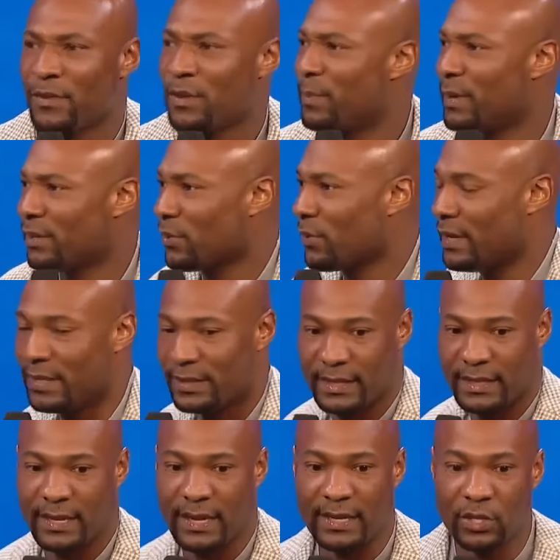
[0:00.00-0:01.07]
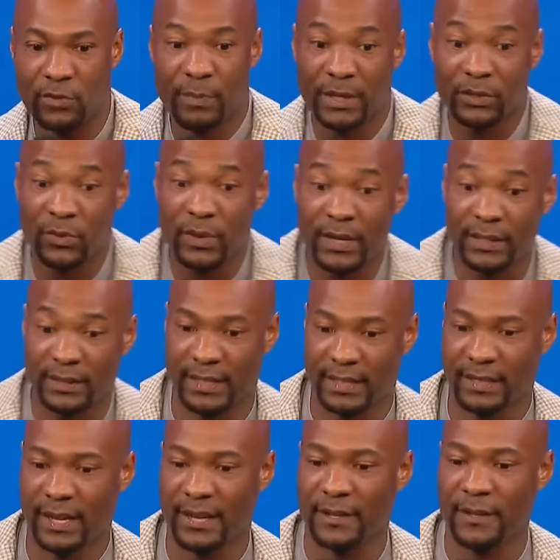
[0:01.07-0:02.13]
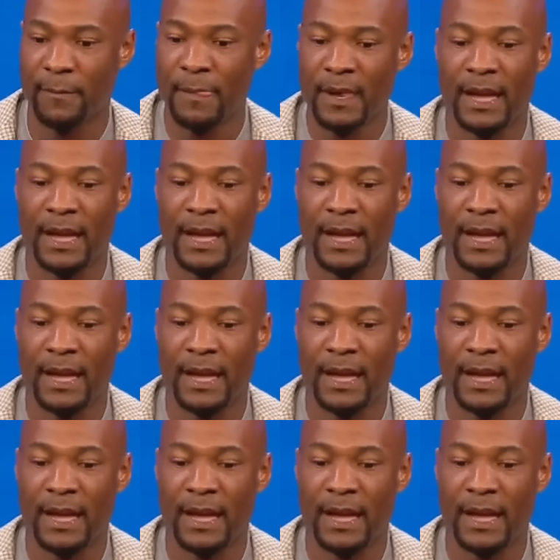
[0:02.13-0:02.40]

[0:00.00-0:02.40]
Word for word: You've been through anything lately. You've been through anything lately.